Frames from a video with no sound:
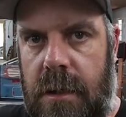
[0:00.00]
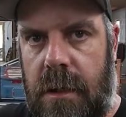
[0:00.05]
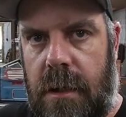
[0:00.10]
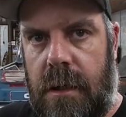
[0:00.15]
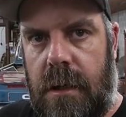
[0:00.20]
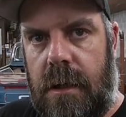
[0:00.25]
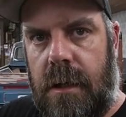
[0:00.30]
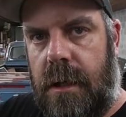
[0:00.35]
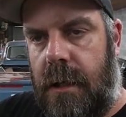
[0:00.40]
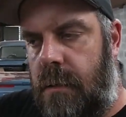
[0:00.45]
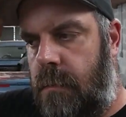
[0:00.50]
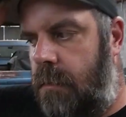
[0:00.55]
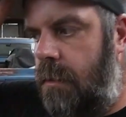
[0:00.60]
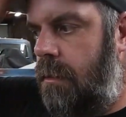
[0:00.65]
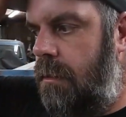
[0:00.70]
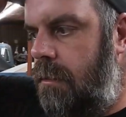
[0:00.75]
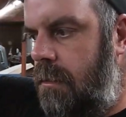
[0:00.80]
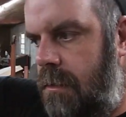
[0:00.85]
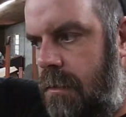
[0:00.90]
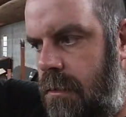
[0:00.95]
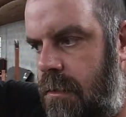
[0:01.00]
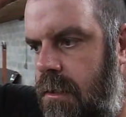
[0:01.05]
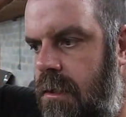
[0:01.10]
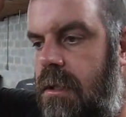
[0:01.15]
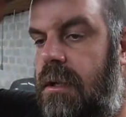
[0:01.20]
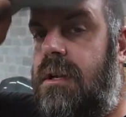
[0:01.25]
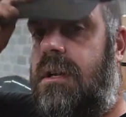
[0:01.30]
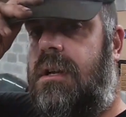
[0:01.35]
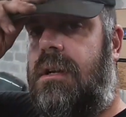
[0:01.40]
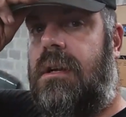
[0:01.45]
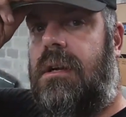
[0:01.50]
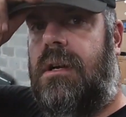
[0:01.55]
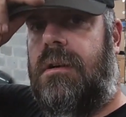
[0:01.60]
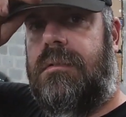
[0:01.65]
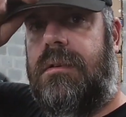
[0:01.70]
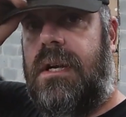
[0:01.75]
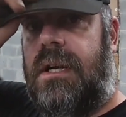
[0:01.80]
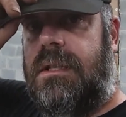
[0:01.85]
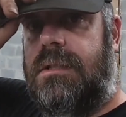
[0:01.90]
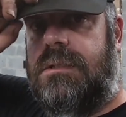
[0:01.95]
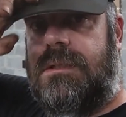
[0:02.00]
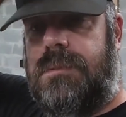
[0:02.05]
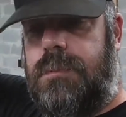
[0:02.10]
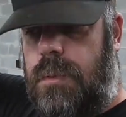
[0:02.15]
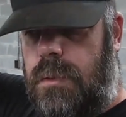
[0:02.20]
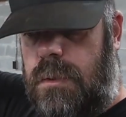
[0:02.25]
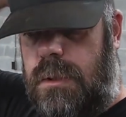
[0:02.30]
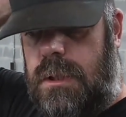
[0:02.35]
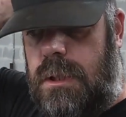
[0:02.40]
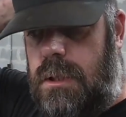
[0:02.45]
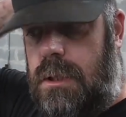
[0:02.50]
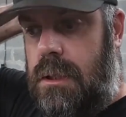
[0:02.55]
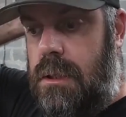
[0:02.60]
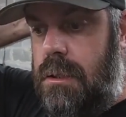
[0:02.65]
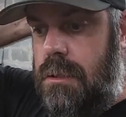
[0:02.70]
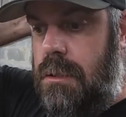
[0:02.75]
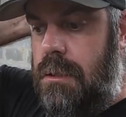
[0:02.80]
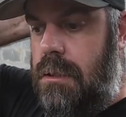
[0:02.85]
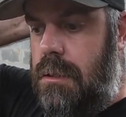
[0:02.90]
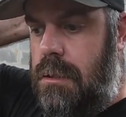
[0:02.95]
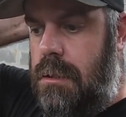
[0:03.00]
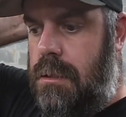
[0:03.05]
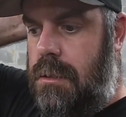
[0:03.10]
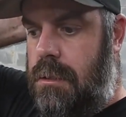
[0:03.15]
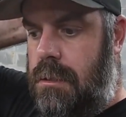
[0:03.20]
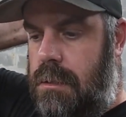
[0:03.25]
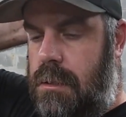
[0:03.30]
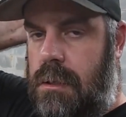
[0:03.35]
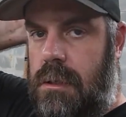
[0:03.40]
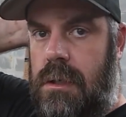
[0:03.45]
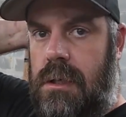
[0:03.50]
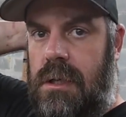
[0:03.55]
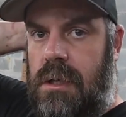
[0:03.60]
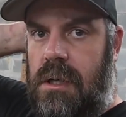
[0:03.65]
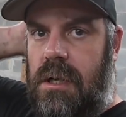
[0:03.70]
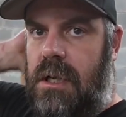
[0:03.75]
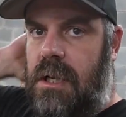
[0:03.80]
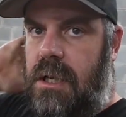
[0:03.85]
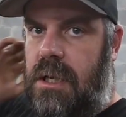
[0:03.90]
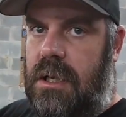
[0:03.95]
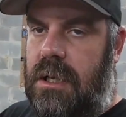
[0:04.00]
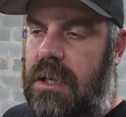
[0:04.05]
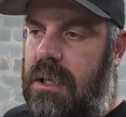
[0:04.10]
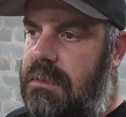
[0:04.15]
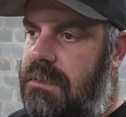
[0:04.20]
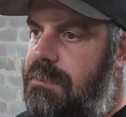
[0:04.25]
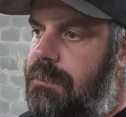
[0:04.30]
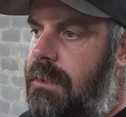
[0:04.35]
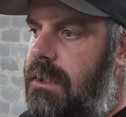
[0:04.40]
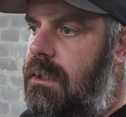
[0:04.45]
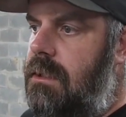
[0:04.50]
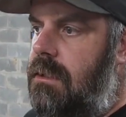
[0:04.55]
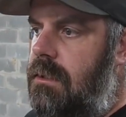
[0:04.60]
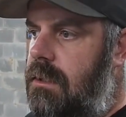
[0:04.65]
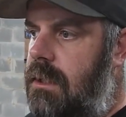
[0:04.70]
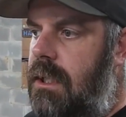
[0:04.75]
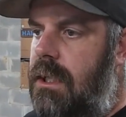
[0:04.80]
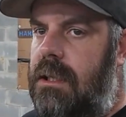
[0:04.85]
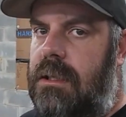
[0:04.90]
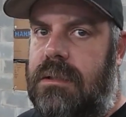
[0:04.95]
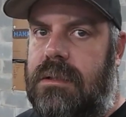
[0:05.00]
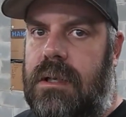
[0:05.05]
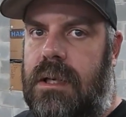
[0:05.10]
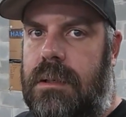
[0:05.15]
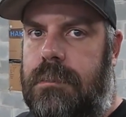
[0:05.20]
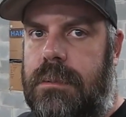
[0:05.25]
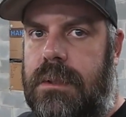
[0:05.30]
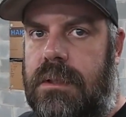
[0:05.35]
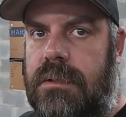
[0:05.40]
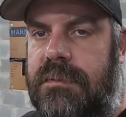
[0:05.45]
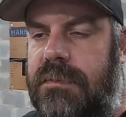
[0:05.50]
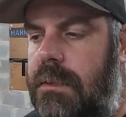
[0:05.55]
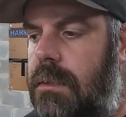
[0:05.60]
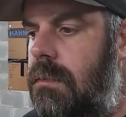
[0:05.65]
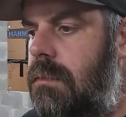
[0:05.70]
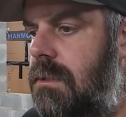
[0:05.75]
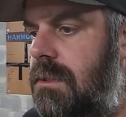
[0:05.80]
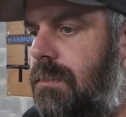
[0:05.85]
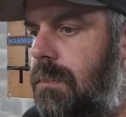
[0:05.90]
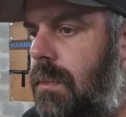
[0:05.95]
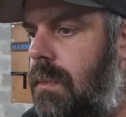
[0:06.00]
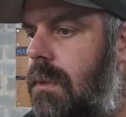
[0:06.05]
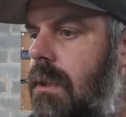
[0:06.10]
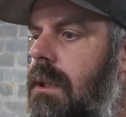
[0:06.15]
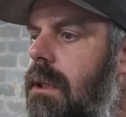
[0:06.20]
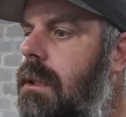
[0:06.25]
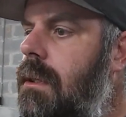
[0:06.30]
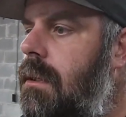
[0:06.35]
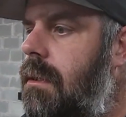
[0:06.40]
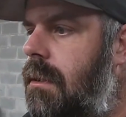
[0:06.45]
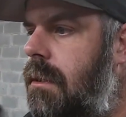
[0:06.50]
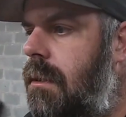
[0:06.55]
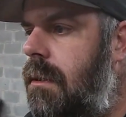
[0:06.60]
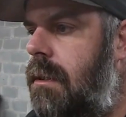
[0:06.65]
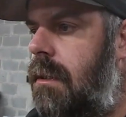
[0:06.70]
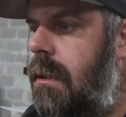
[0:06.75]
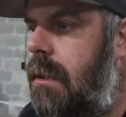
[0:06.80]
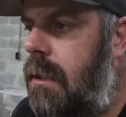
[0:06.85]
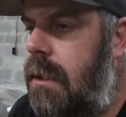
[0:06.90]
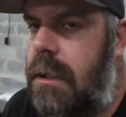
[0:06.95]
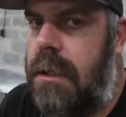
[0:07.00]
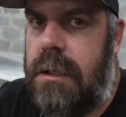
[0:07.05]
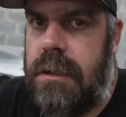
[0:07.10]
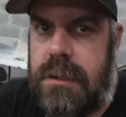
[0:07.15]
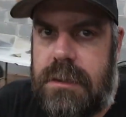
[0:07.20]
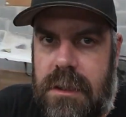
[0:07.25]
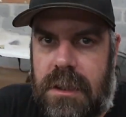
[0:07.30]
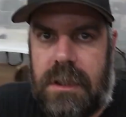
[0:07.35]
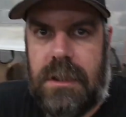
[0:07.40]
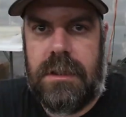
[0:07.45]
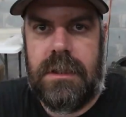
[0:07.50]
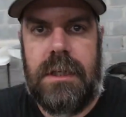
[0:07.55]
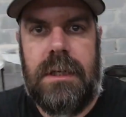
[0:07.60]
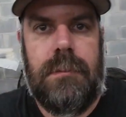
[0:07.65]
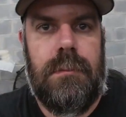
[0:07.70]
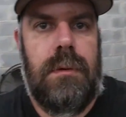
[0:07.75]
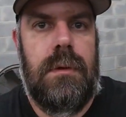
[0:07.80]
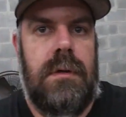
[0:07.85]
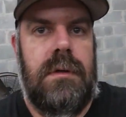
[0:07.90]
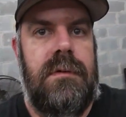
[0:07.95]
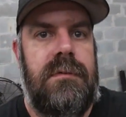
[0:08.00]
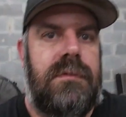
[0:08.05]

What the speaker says: Alright, well, I've gotten some more done, and I spent a lot of time on the phone this morning trying to get more